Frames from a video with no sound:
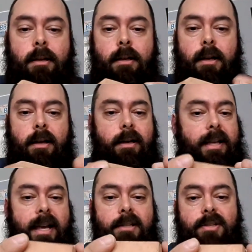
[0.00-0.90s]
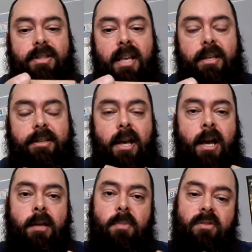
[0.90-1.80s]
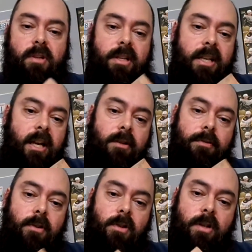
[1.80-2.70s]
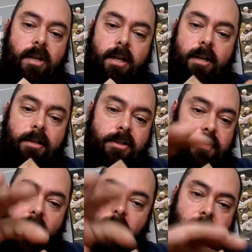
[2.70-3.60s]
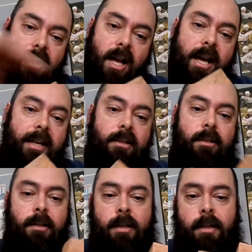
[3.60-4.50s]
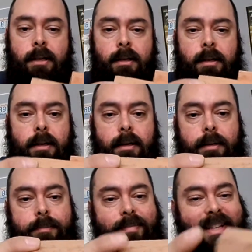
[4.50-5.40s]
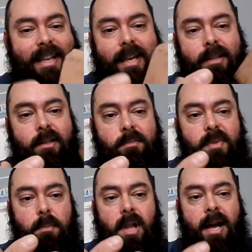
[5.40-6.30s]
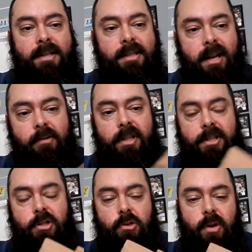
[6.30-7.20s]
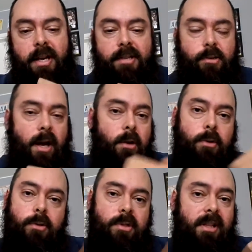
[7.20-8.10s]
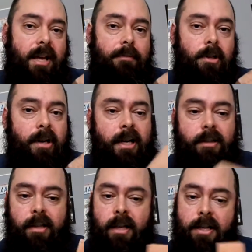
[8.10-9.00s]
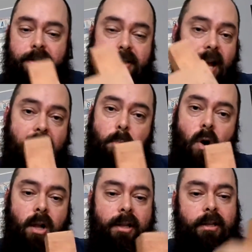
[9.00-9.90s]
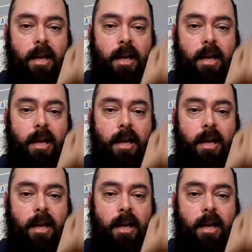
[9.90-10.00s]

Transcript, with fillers: Uh, again, just take your time, be really careful. Uh, just follow the line. Um, again, the, the block's not really straight, so I don't use a level or anything. I just eyeball it.